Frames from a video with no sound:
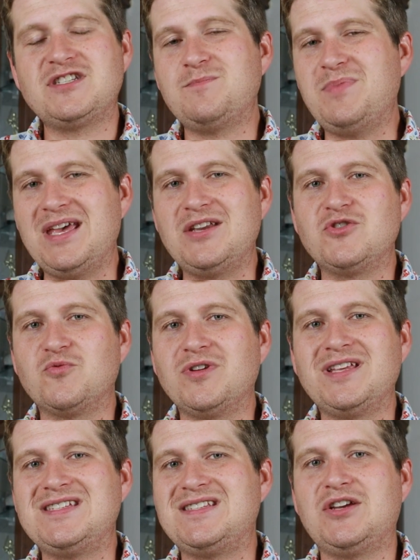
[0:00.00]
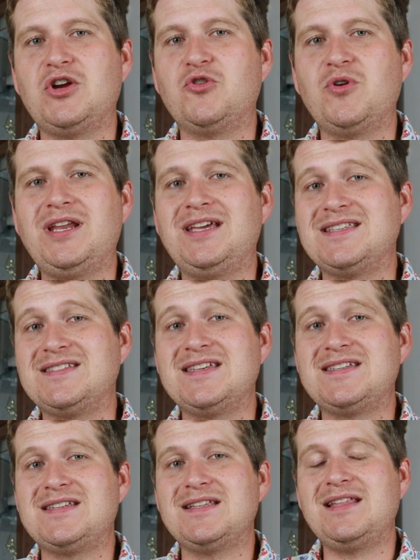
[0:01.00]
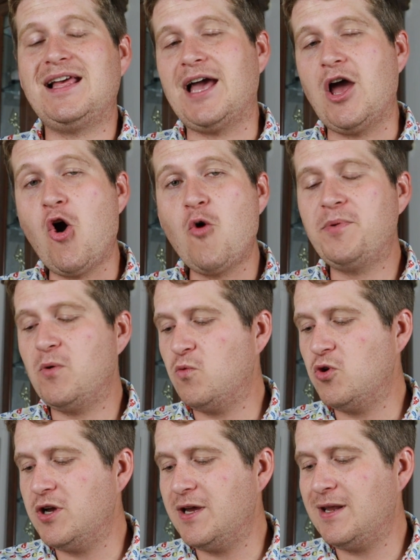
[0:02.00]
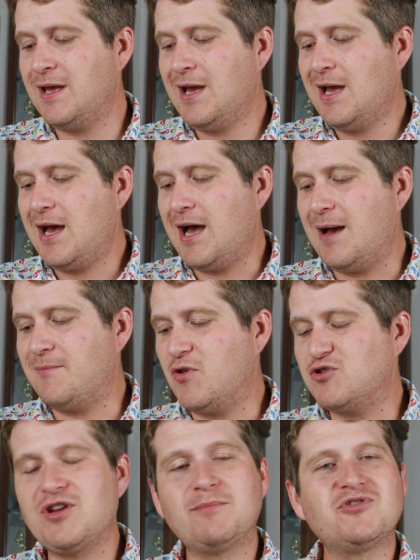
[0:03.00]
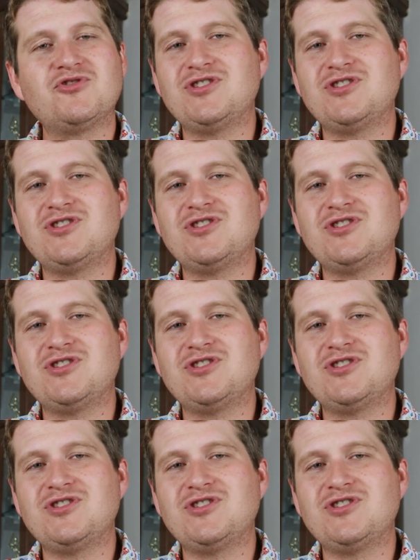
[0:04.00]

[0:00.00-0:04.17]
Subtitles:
spin to really stick a green consistently like I hope it would. Those numbers are